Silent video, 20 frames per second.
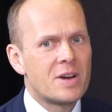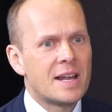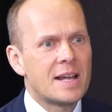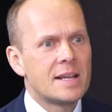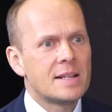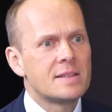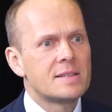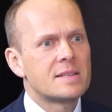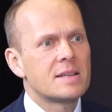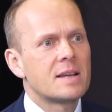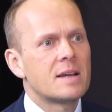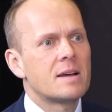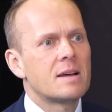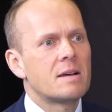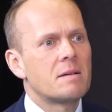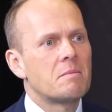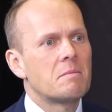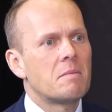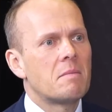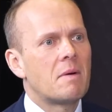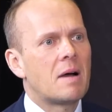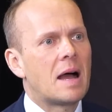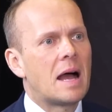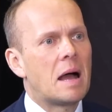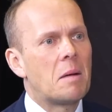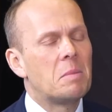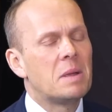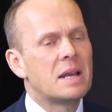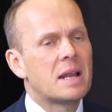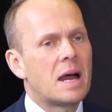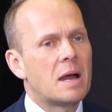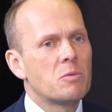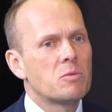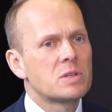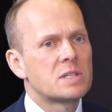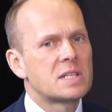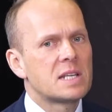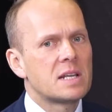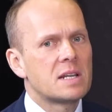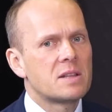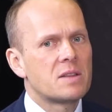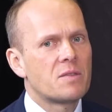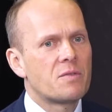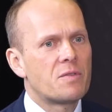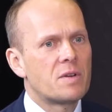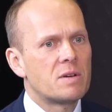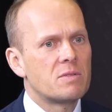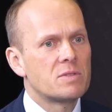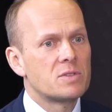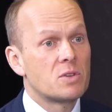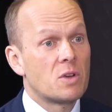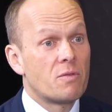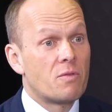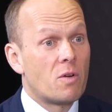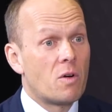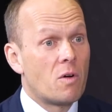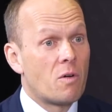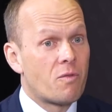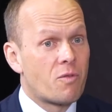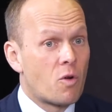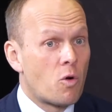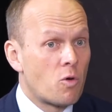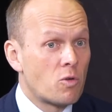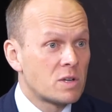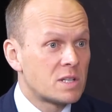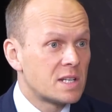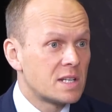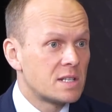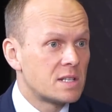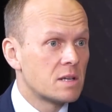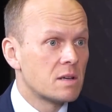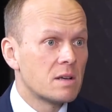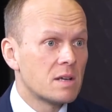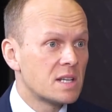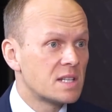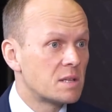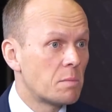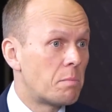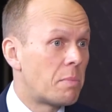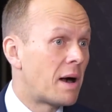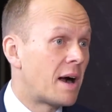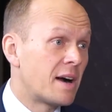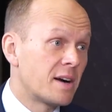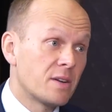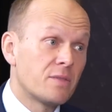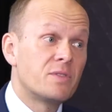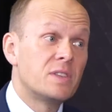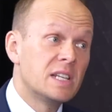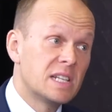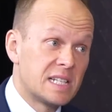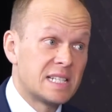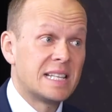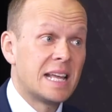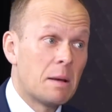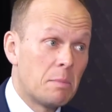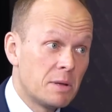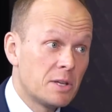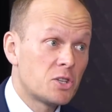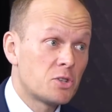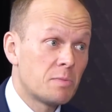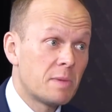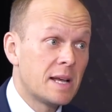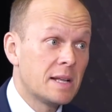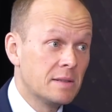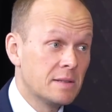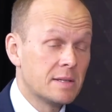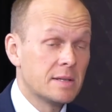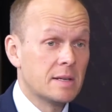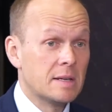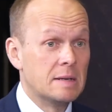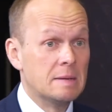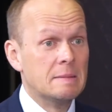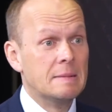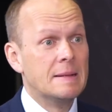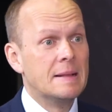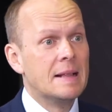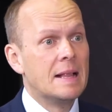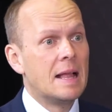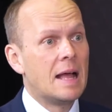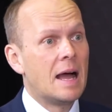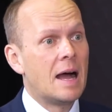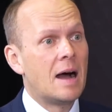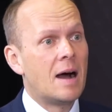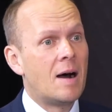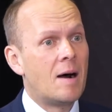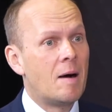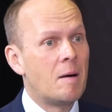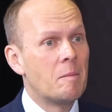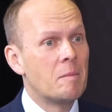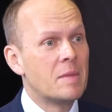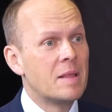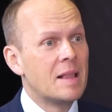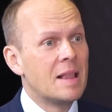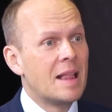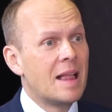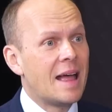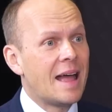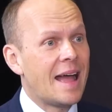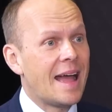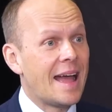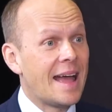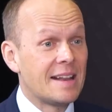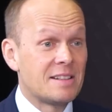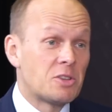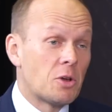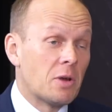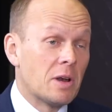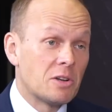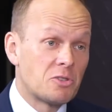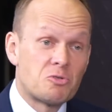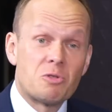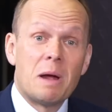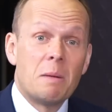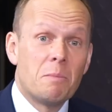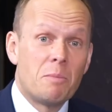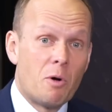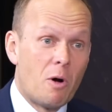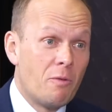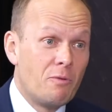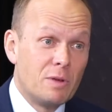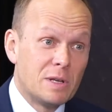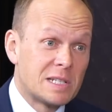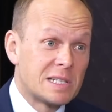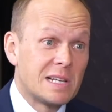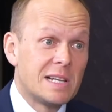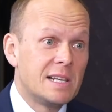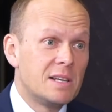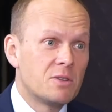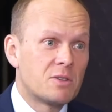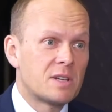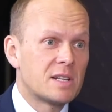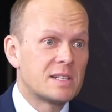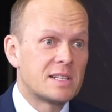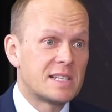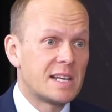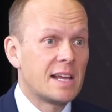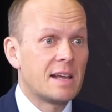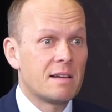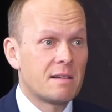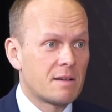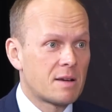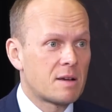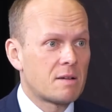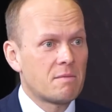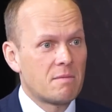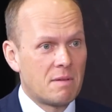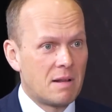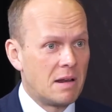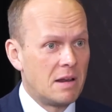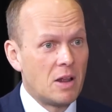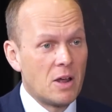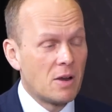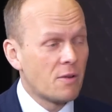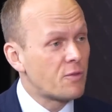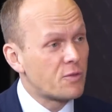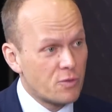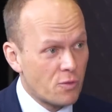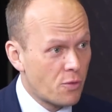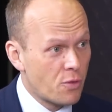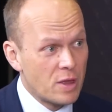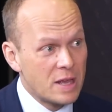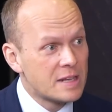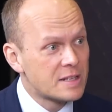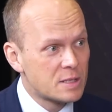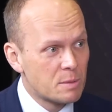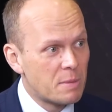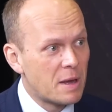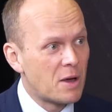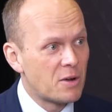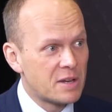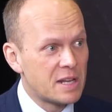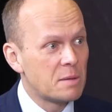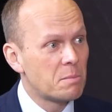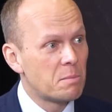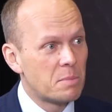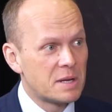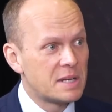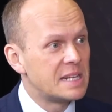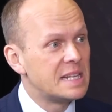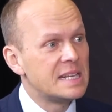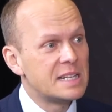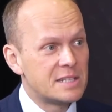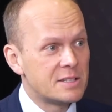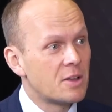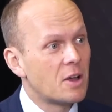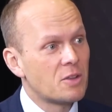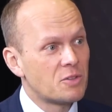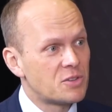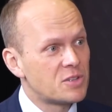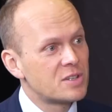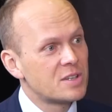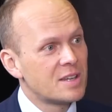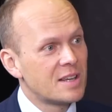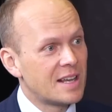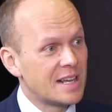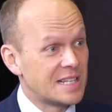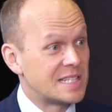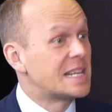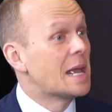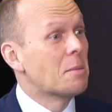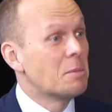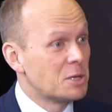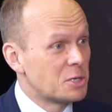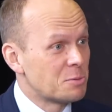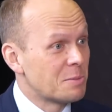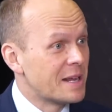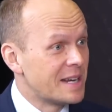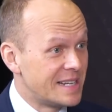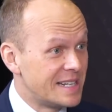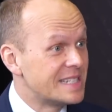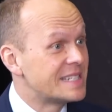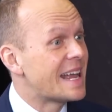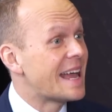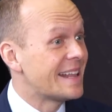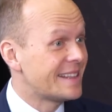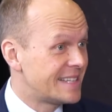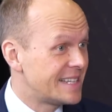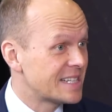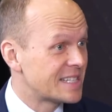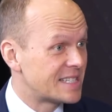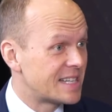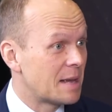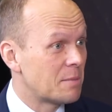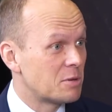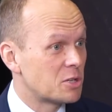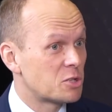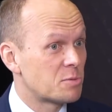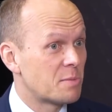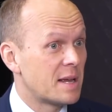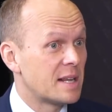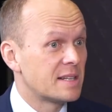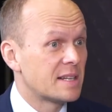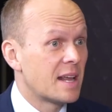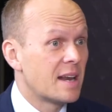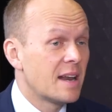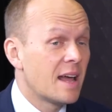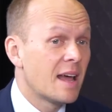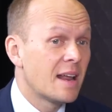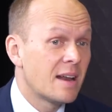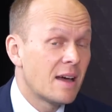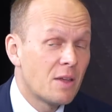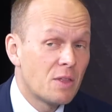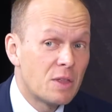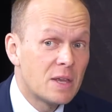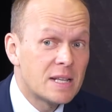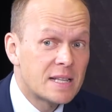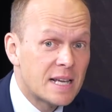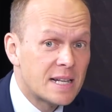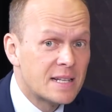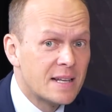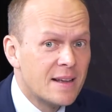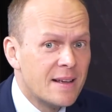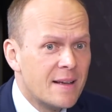hand, I would say that the Federal Reserve, of course, is a part of the establishment. And Donald Trump, obviously, you can say a lot of things about him, but he's not establishment, he's anti-establishment. And I think that